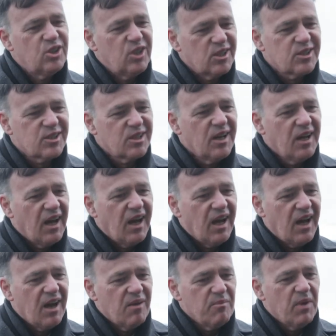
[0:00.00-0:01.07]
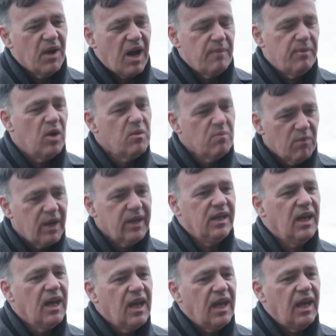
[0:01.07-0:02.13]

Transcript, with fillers: just um, about money,